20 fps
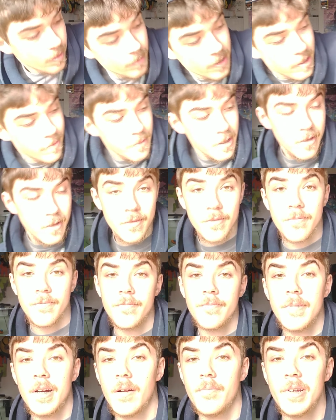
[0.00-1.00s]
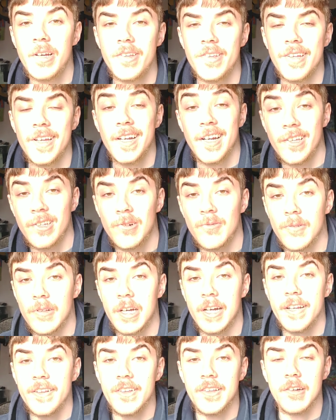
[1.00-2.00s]
I mean, I'm not I'm not saying I don't
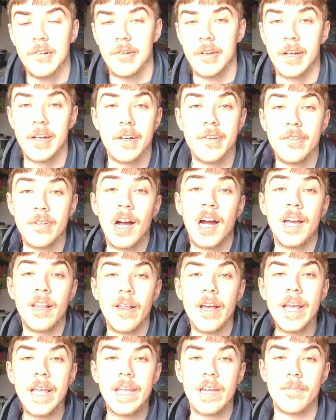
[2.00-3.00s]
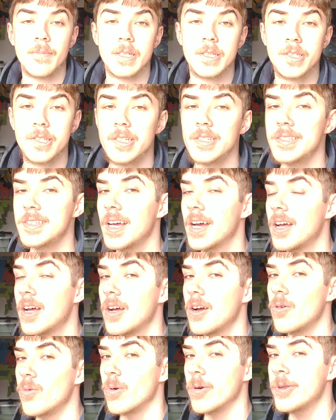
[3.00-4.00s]
like Sonic. I, I like him. It's just
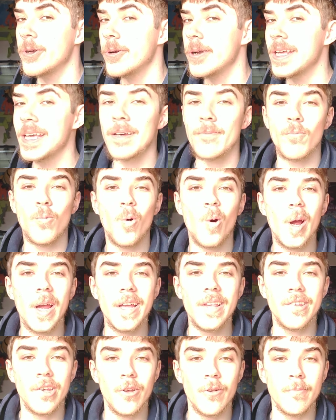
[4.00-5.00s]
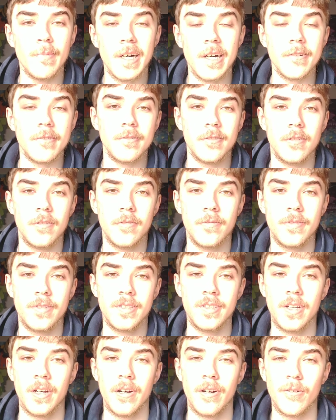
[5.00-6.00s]
we're doing him way too much.
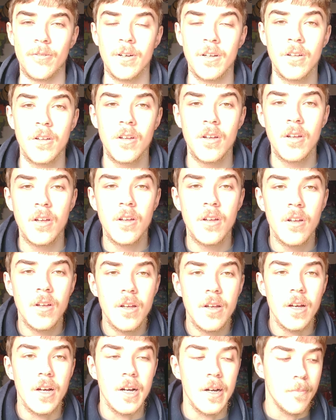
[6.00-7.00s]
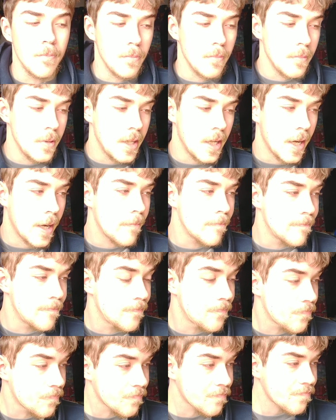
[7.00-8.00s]
So, um, yeah.
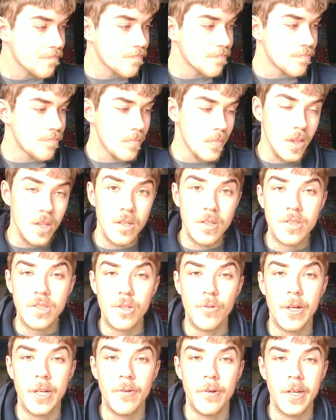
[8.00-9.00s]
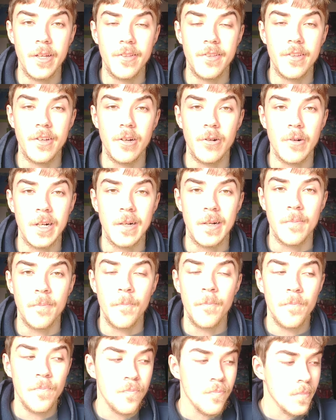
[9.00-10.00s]
So anyway, so um,
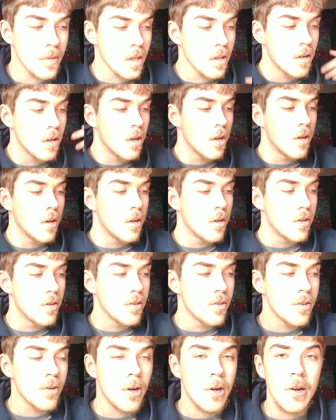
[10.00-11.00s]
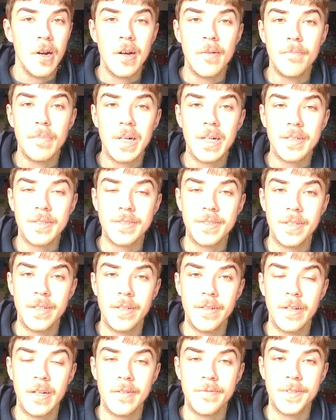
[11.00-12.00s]
so our
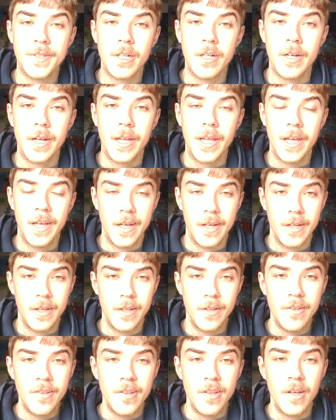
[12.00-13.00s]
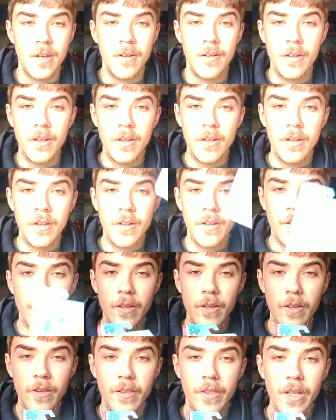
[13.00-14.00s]
unboxing of Sonic is
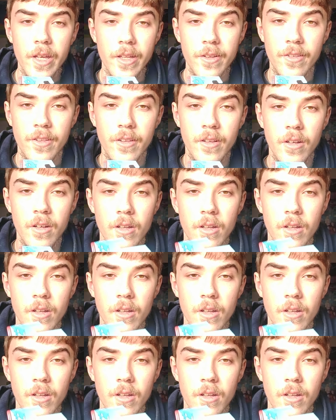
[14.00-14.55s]
this.